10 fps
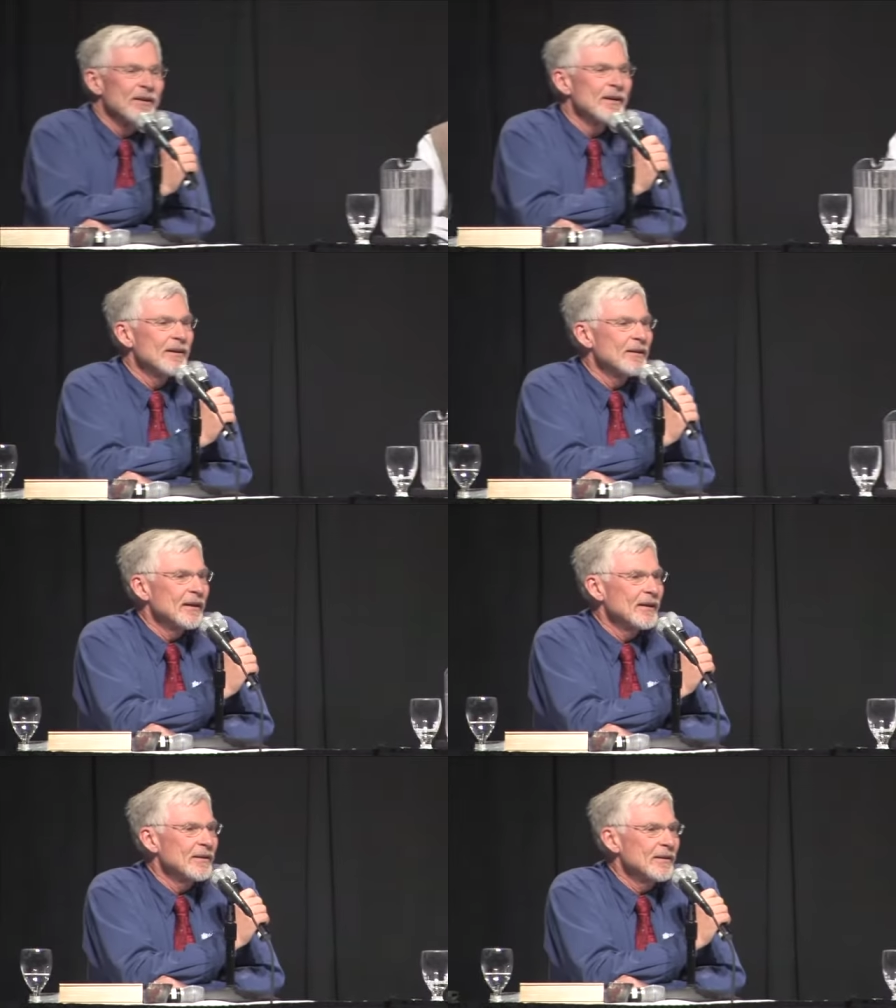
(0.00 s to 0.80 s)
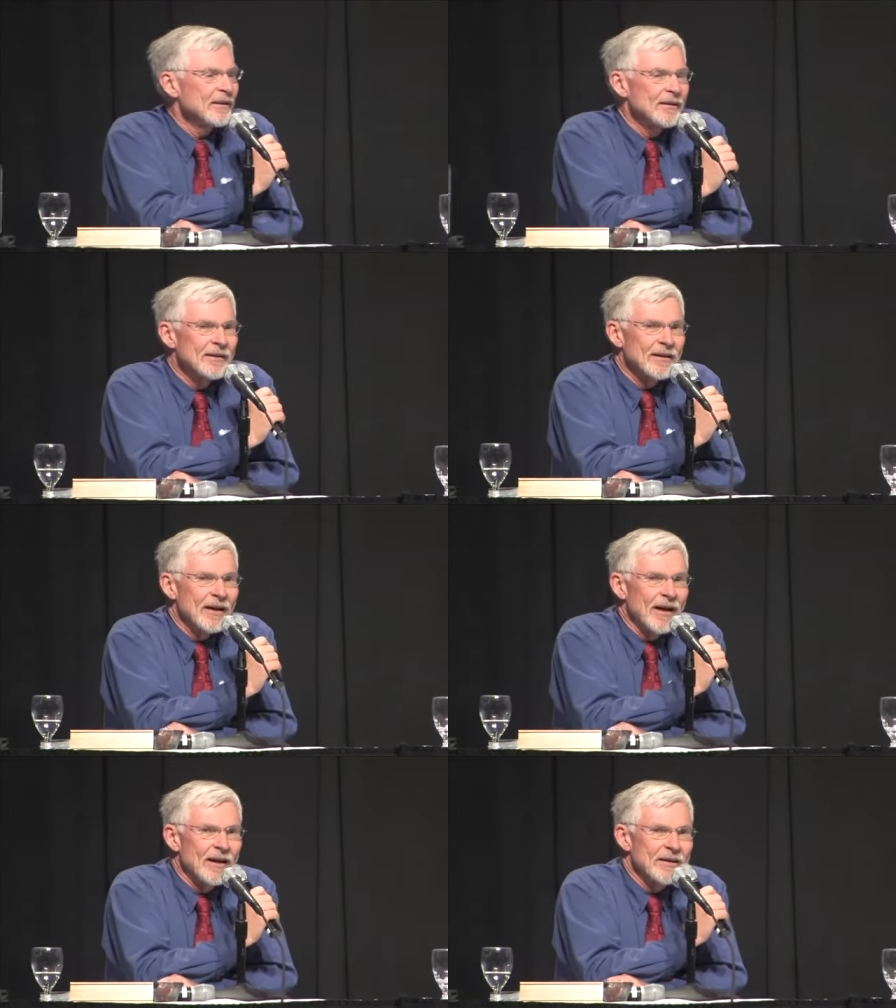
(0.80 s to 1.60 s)
yeah, uh, right. and, and,
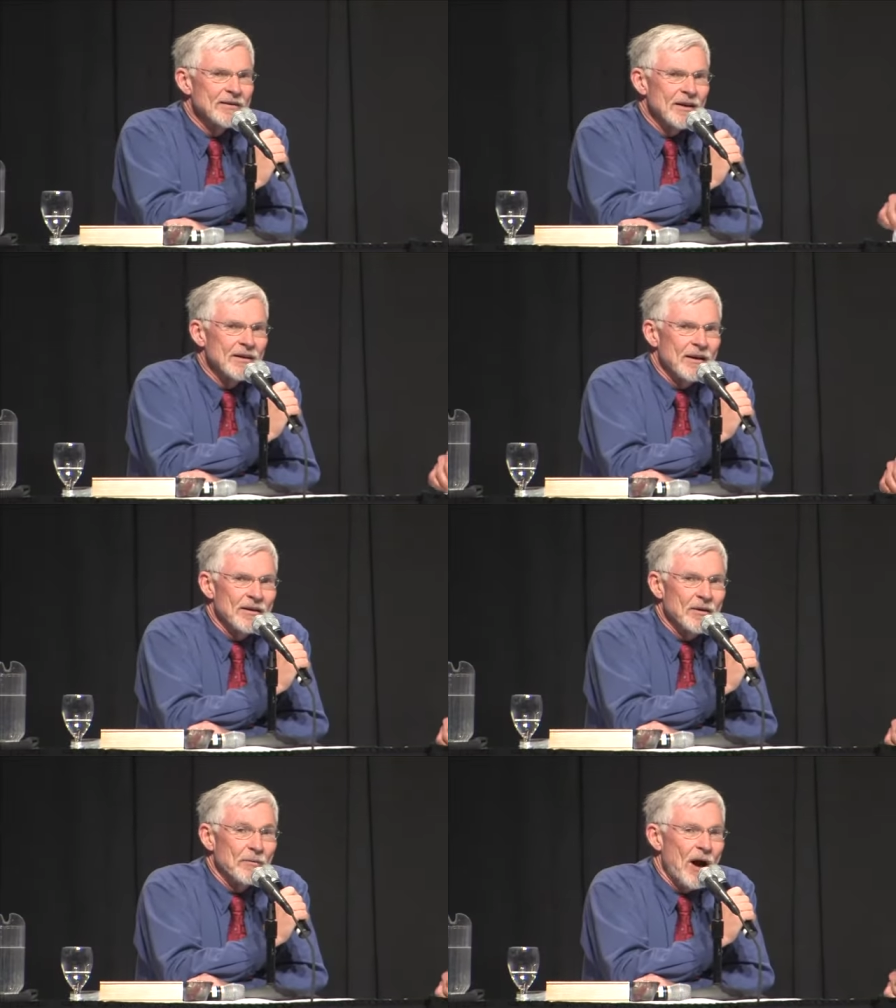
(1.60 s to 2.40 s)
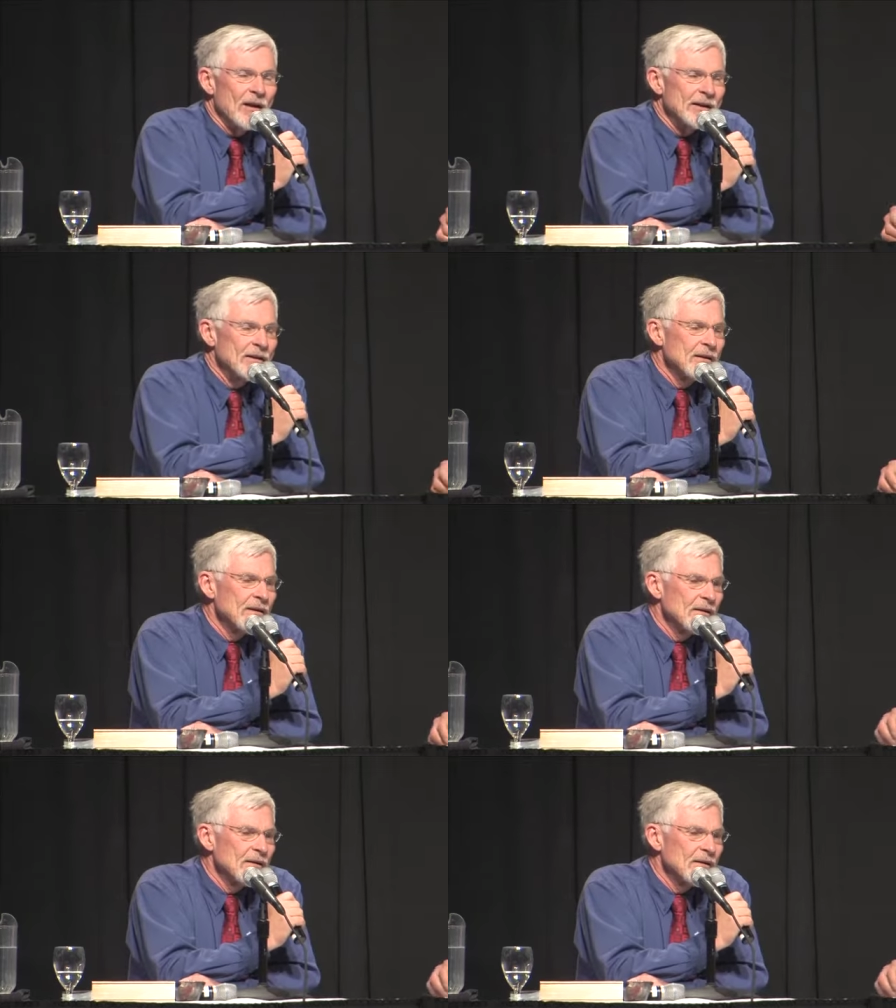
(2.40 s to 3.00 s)
and I and, and, uh, and Raleigh.